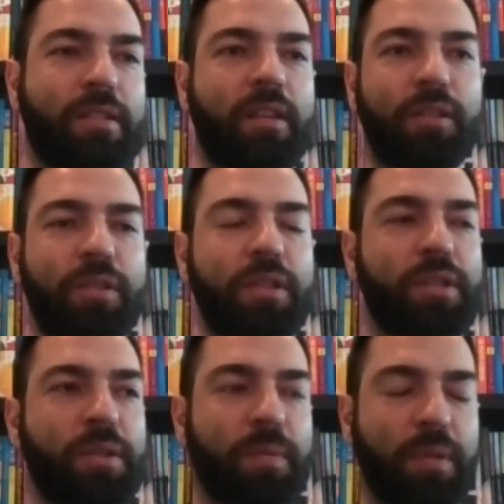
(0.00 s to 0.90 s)
I alluded
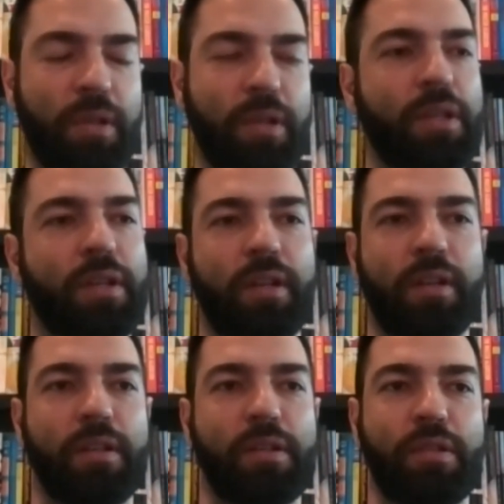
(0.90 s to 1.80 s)
to
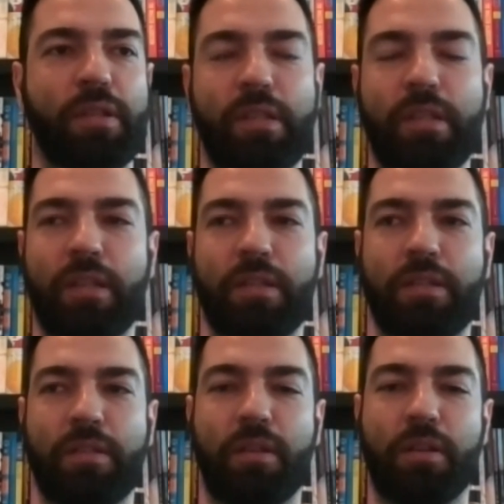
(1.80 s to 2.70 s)
earlier, this
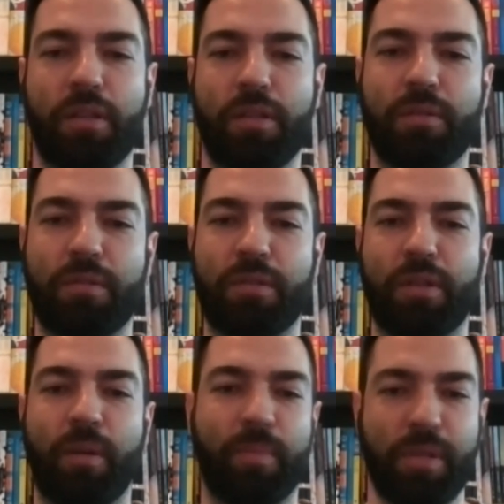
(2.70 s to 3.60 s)
is a huge
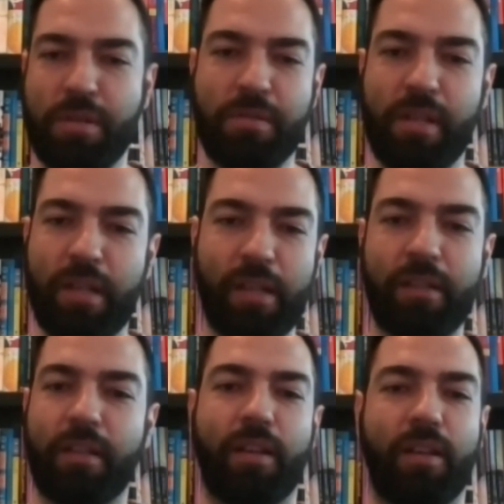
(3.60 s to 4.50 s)
opportunity.
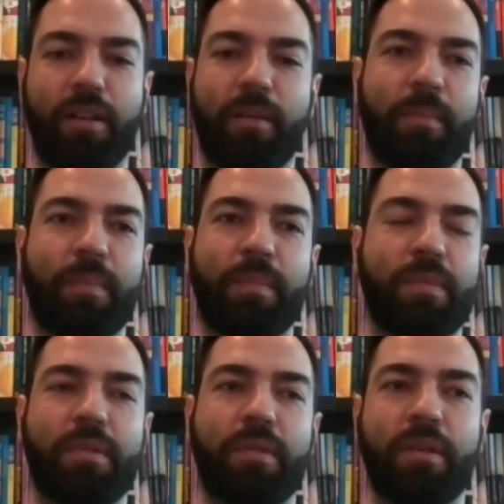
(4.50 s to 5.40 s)

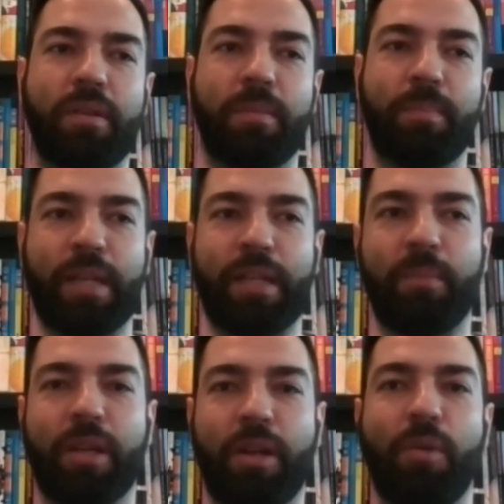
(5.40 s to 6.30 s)
The
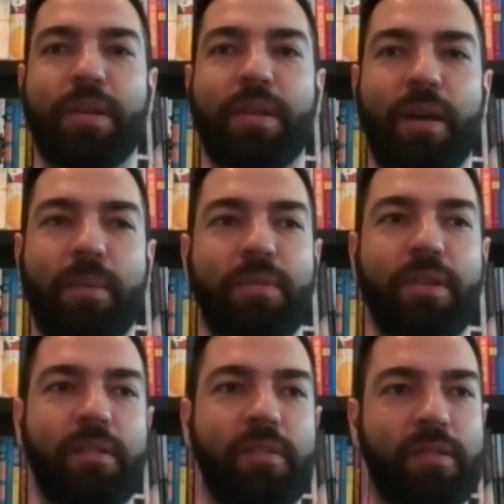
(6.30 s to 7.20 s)
pandemic opened up
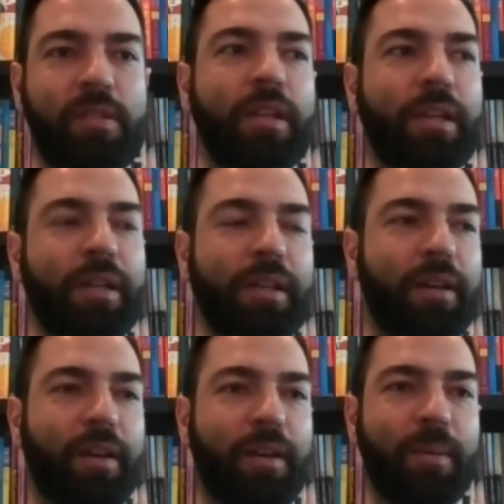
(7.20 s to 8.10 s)
this
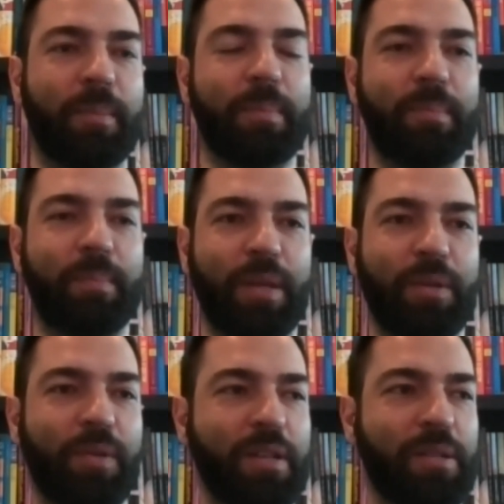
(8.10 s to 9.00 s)

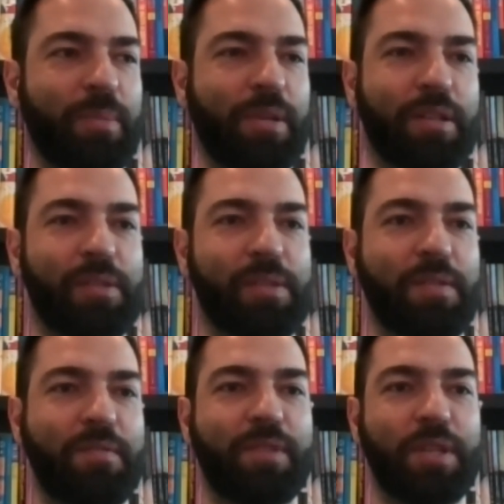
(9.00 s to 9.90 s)
Pandora's box
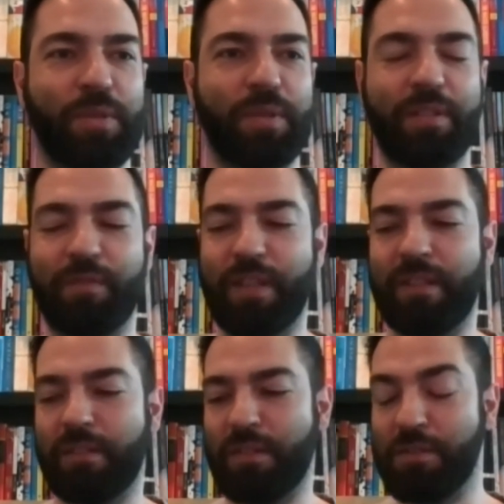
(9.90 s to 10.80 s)
of virtual
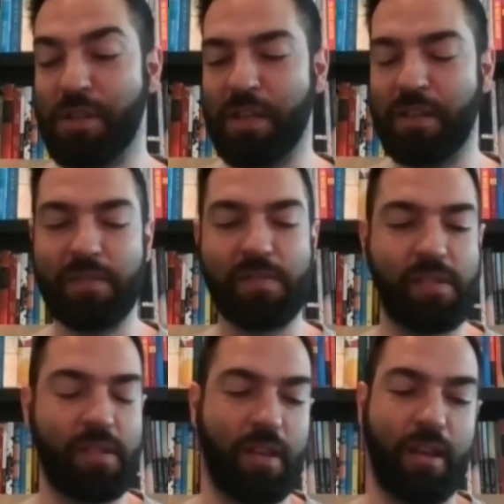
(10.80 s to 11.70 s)
event
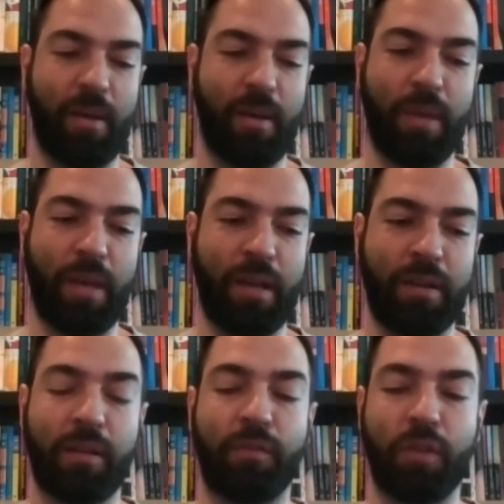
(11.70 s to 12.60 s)
needs,
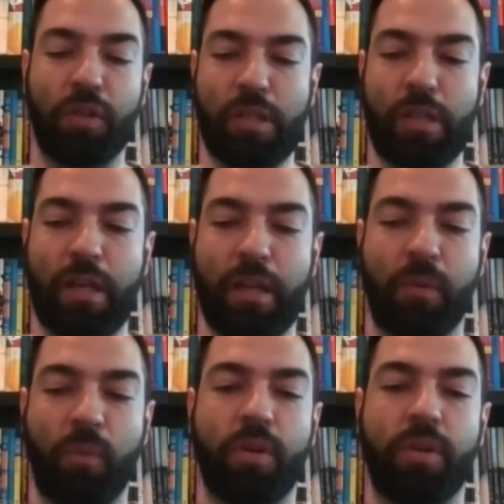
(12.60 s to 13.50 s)
and it feels like
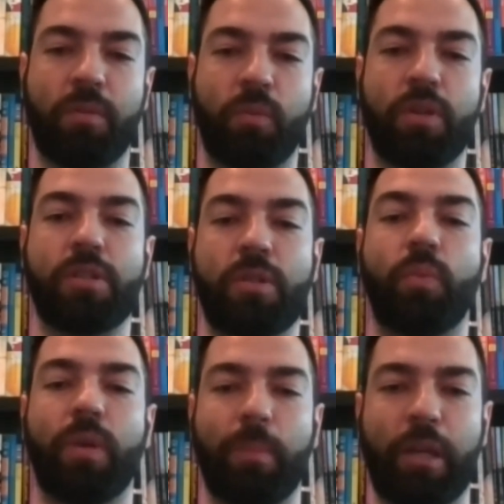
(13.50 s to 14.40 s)
we're
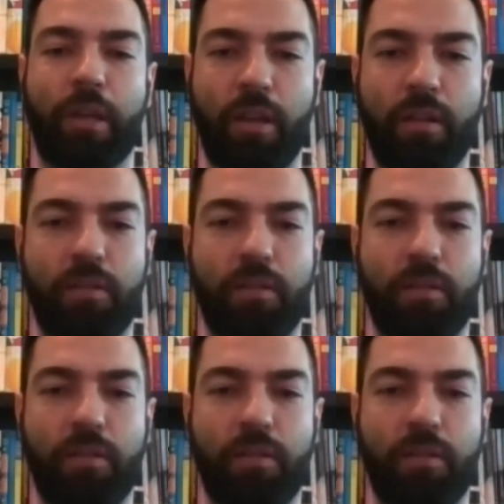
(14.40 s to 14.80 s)
swimming